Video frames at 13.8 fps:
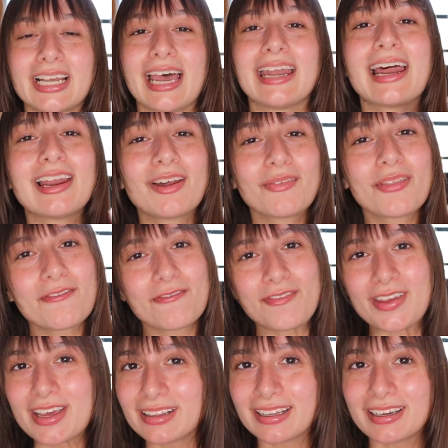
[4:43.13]
And I love the
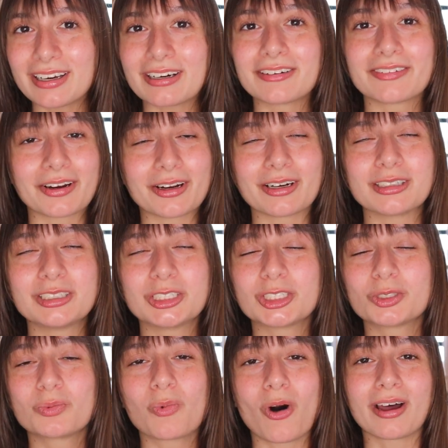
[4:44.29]
feeling of her
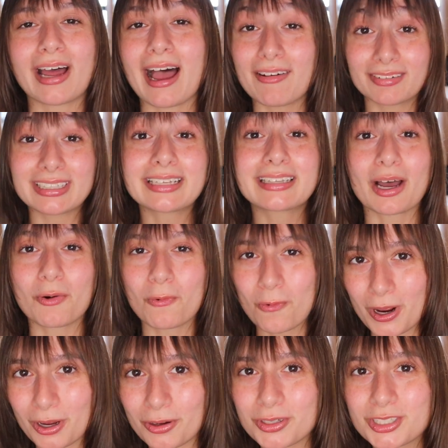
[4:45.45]
just having like that
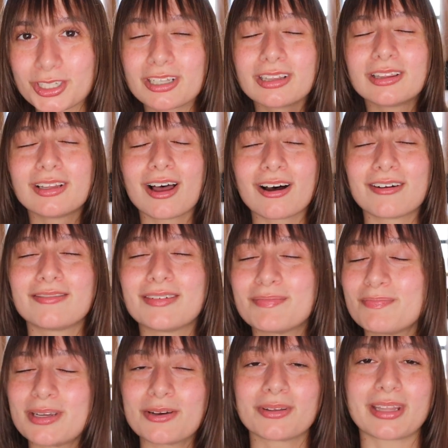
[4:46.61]
will to love and
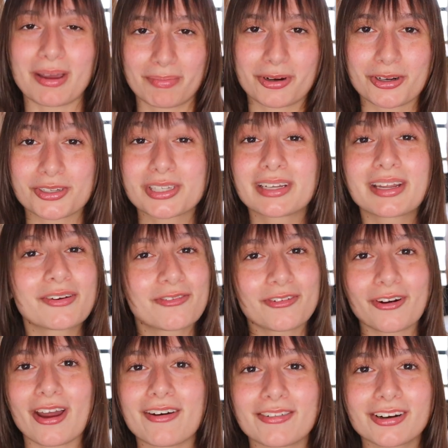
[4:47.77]
be with that person like
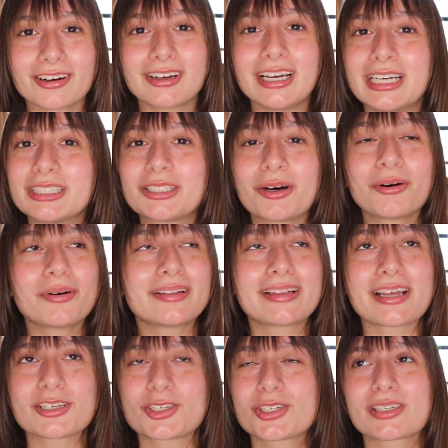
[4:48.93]
forever. So
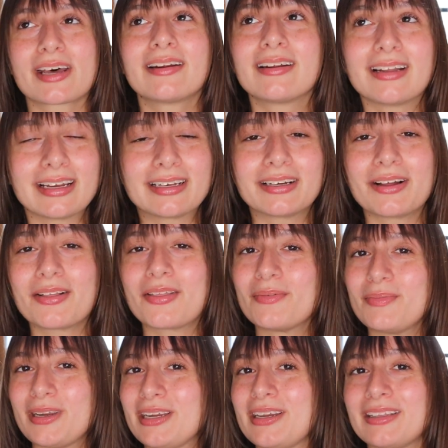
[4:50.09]
that's just kind of like the
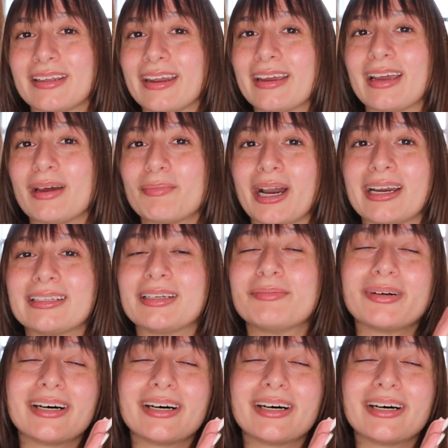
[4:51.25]
meaning that I get behind it.